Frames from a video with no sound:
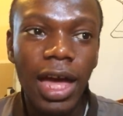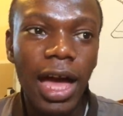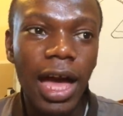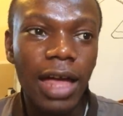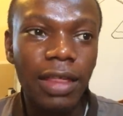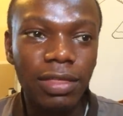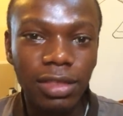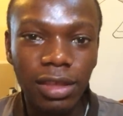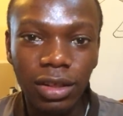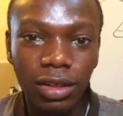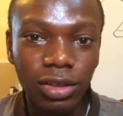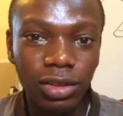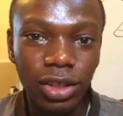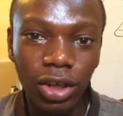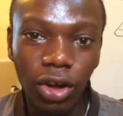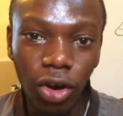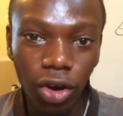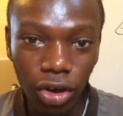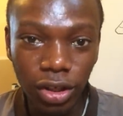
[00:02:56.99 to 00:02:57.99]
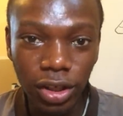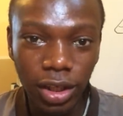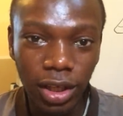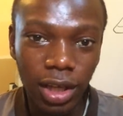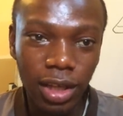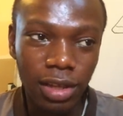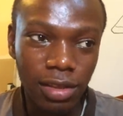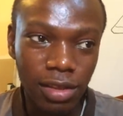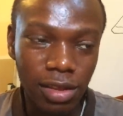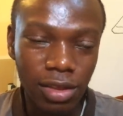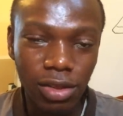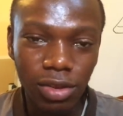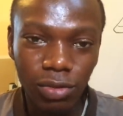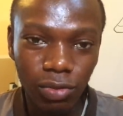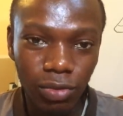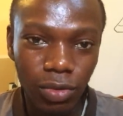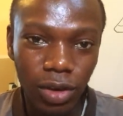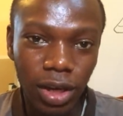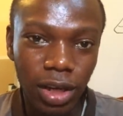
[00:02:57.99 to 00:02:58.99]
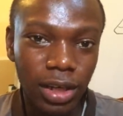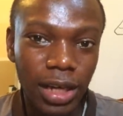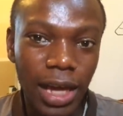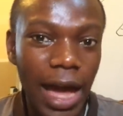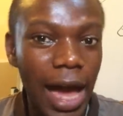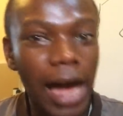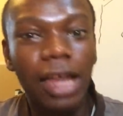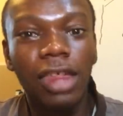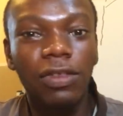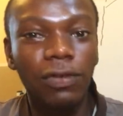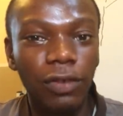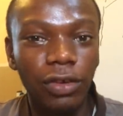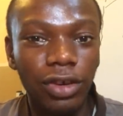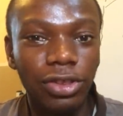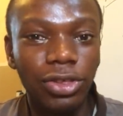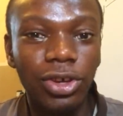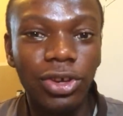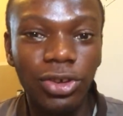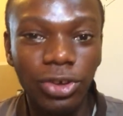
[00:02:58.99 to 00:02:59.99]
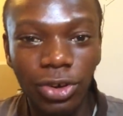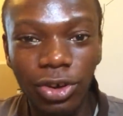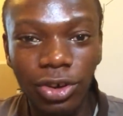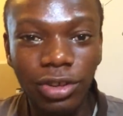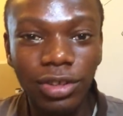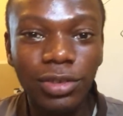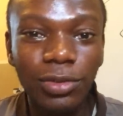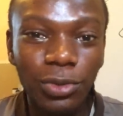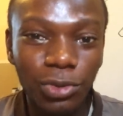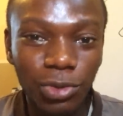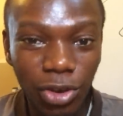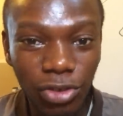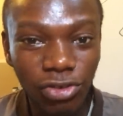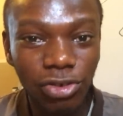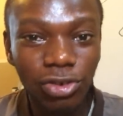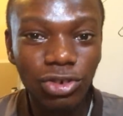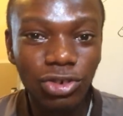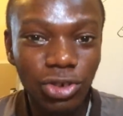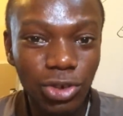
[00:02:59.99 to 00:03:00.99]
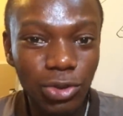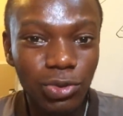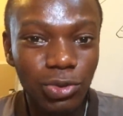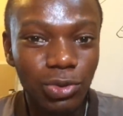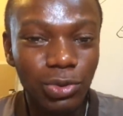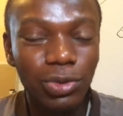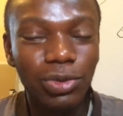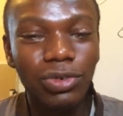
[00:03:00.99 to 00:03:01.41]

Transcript: and tell the audience, whether they ask for it or not, what you do,